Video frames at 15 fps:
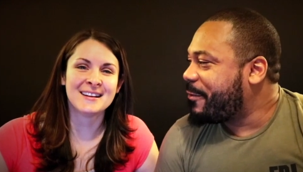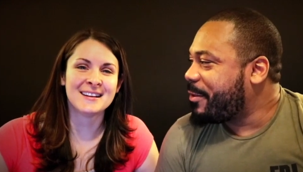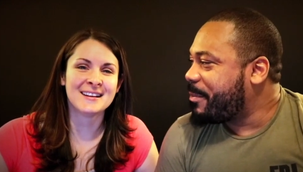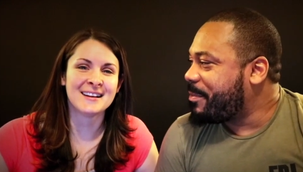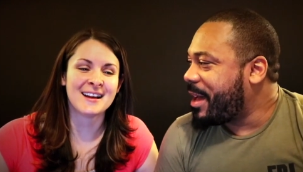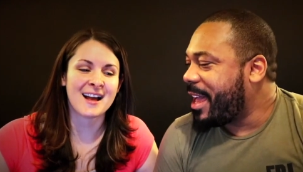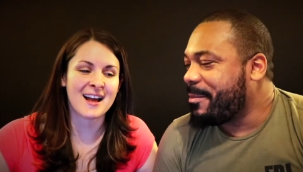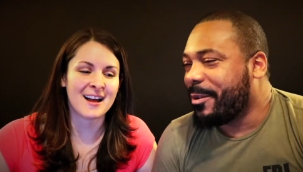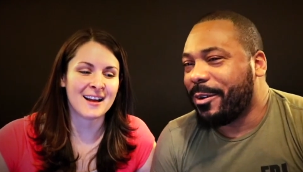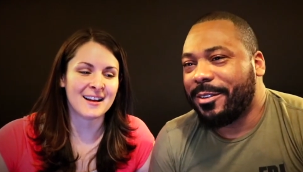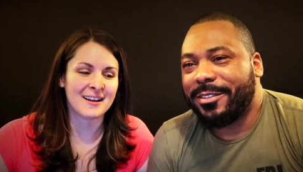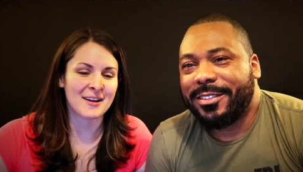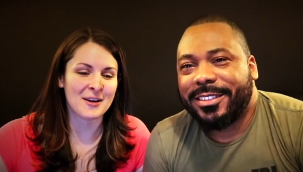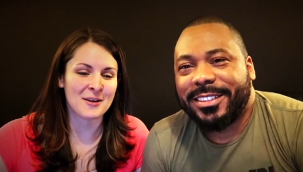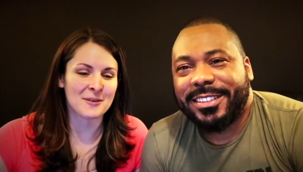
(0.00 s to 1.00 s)
Speaker 1: from the Bible.
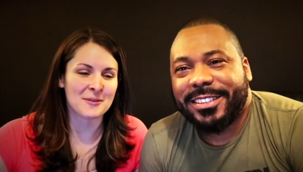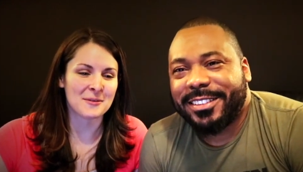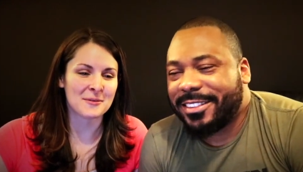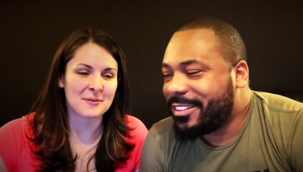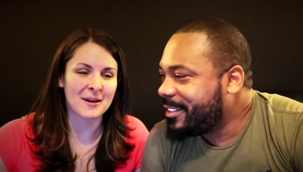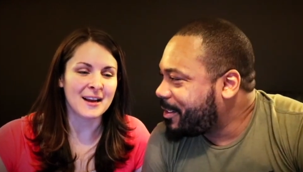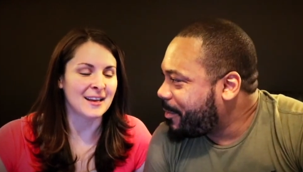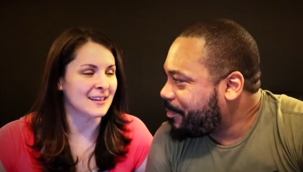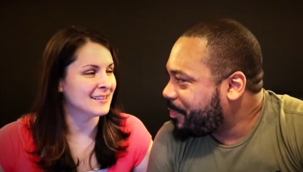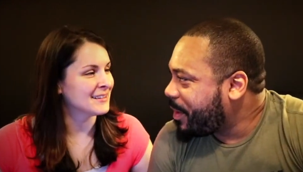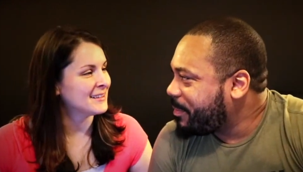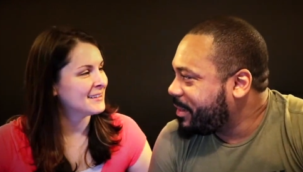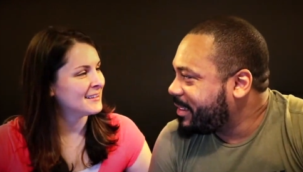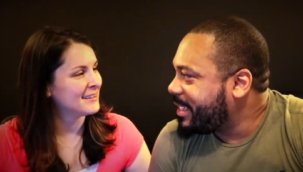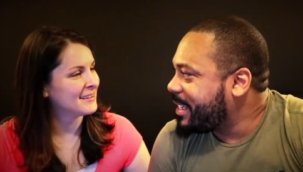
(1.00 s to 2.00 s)
Right.
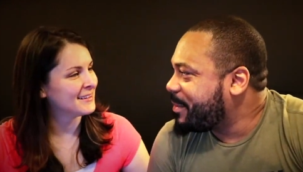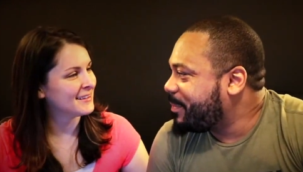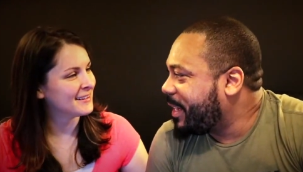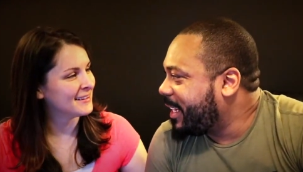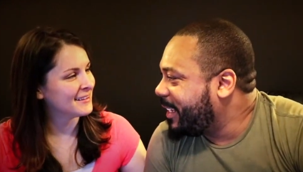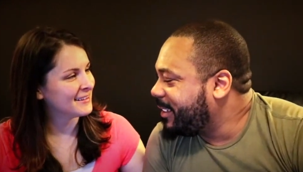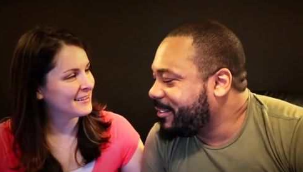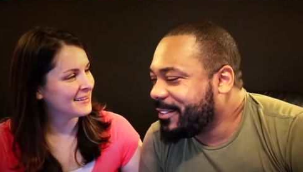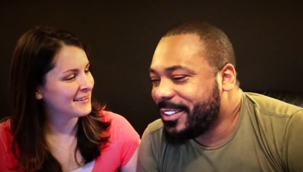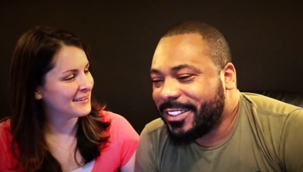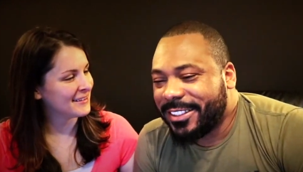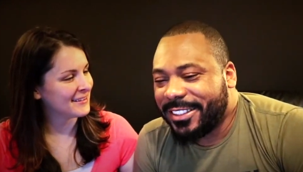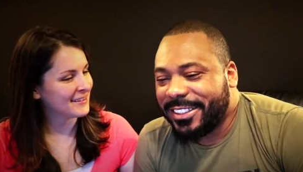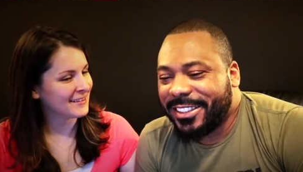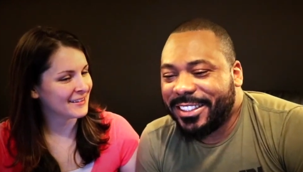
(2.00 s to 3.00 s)
I mean, think about it.
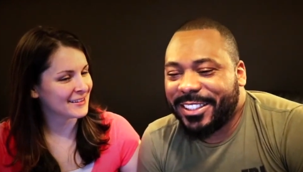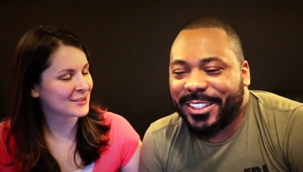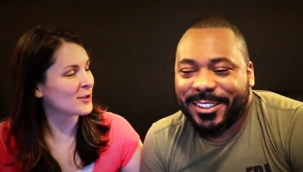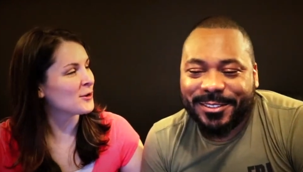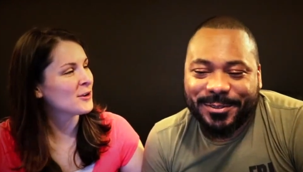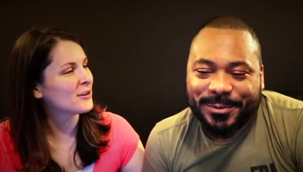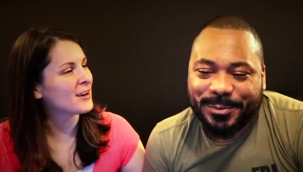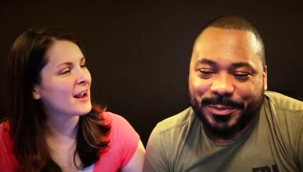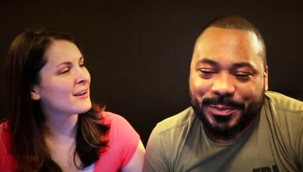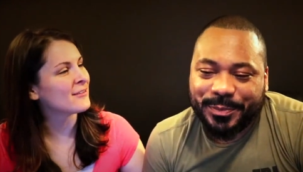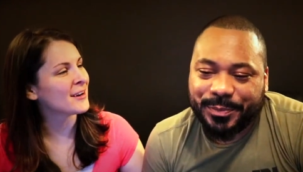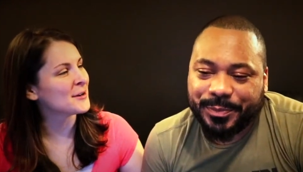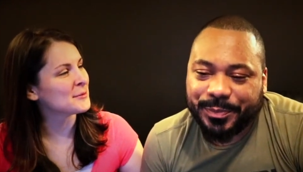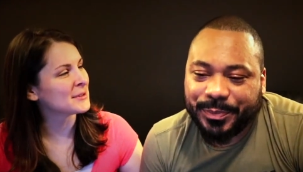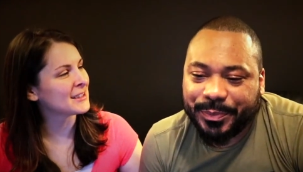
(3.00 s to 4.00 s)
You know. So
Speaker 2: you're not a
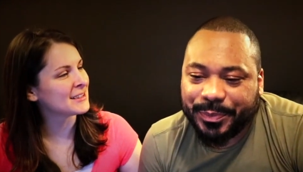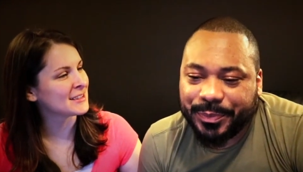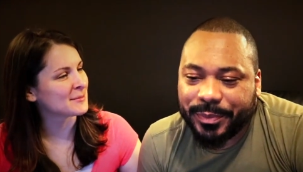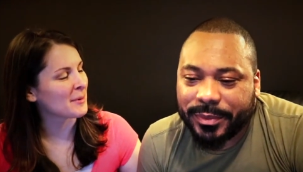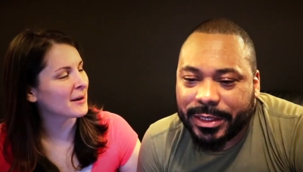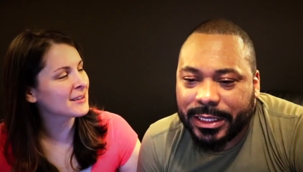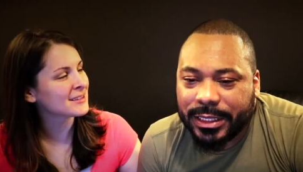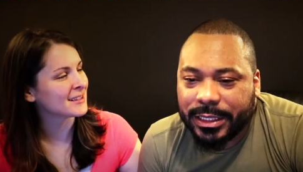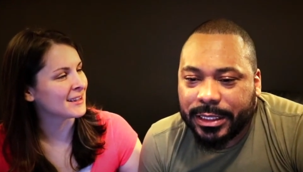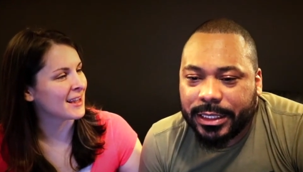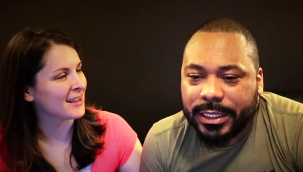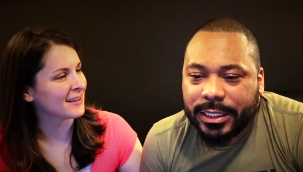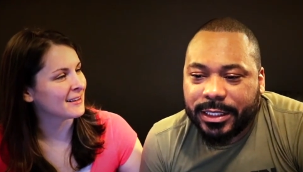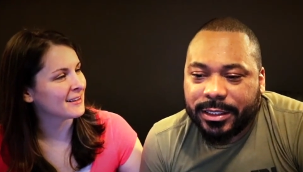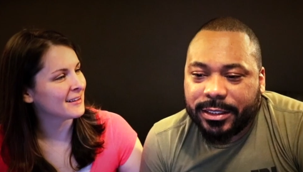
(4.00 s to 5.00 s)
very religious person
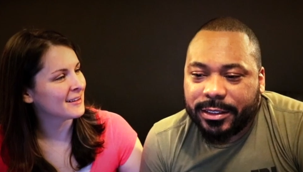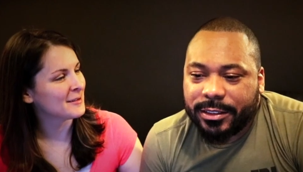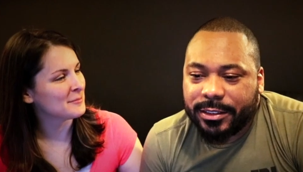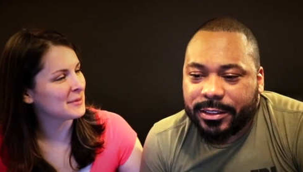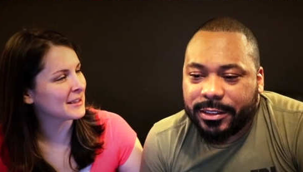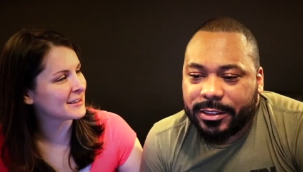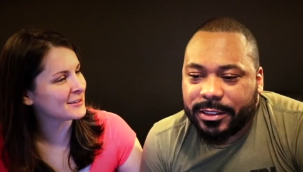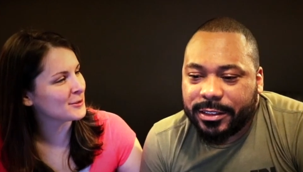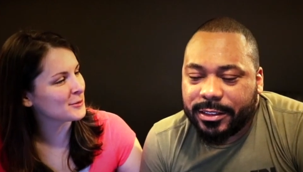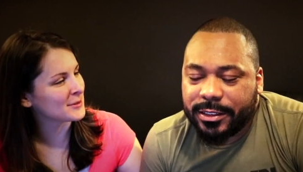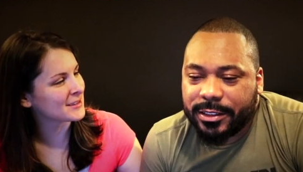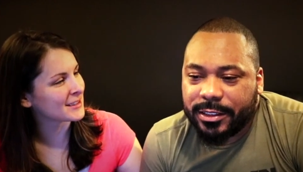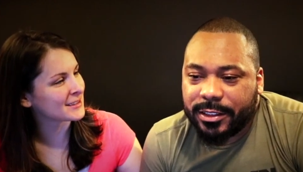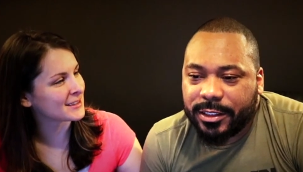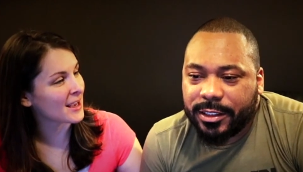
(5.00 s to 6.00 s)
then because you
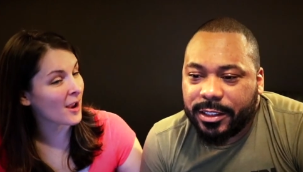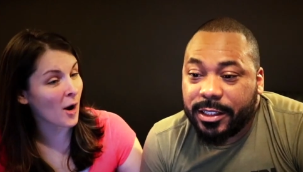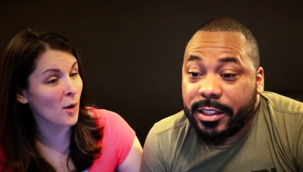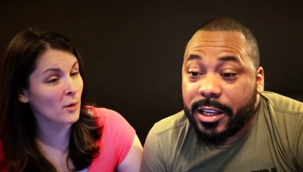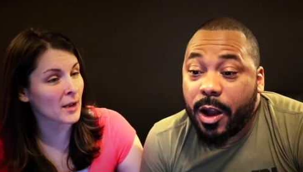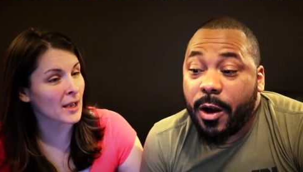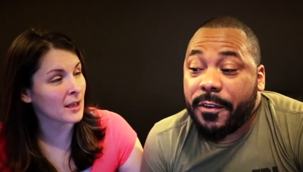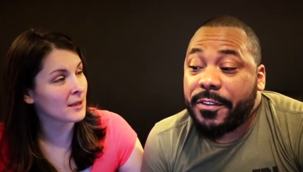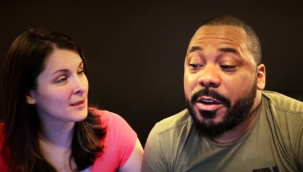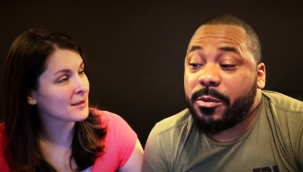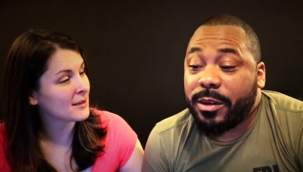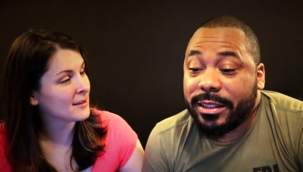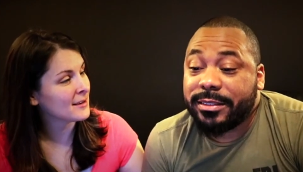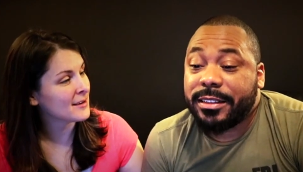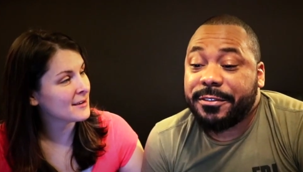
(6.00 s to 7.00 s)
would
Speaker 1: just say, "Oh." No, if it
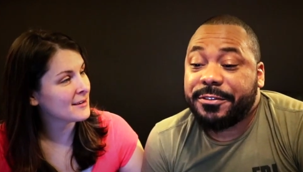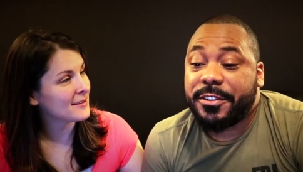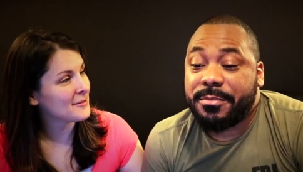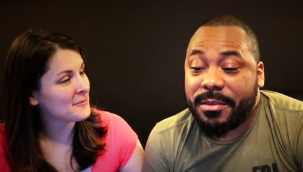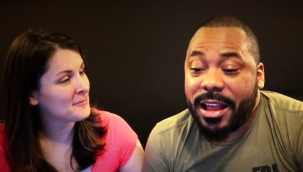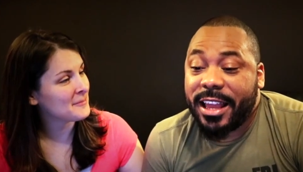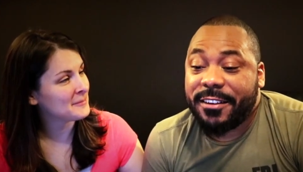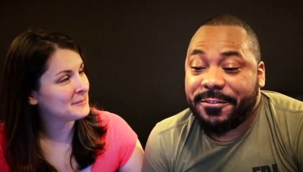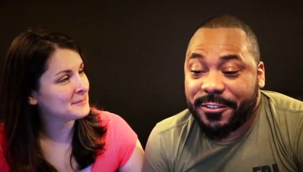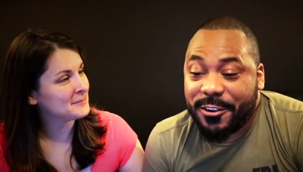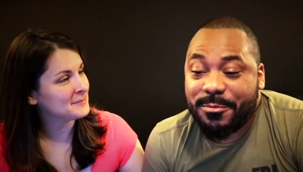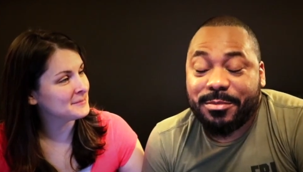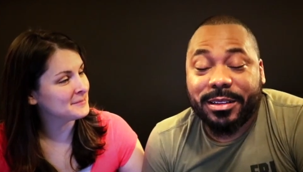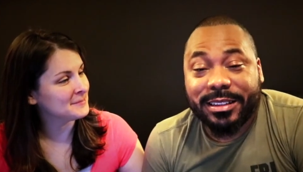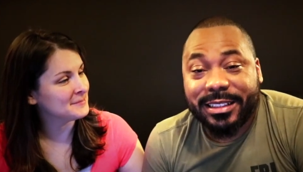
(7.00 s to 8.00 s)
wasn't for my
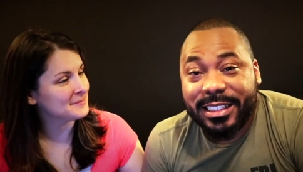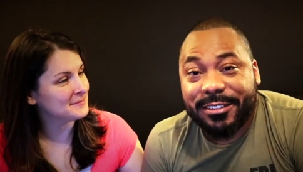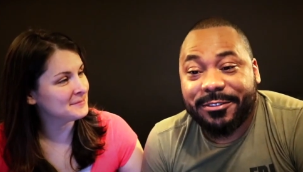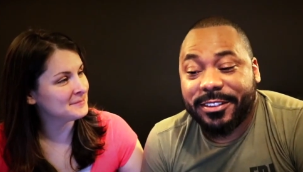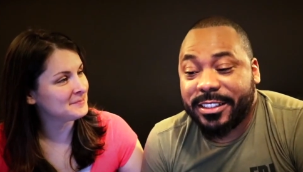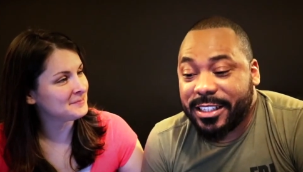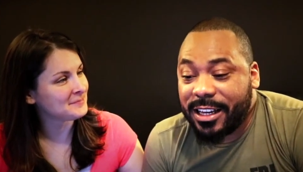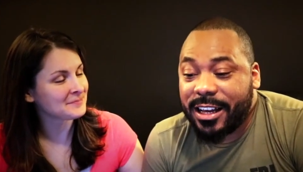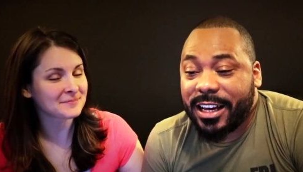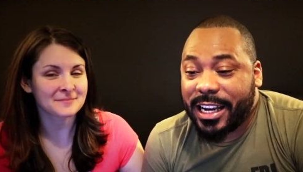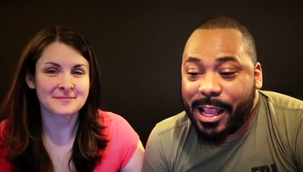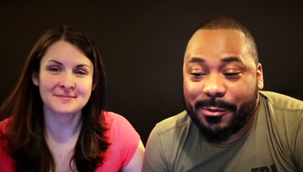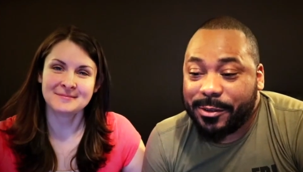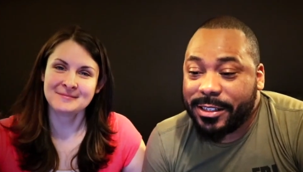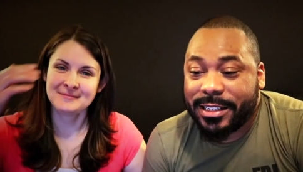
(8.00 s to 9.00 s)
firm belief in God,
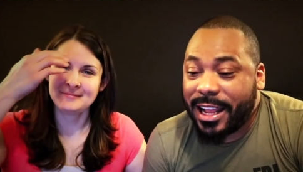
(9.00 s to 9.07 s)
I would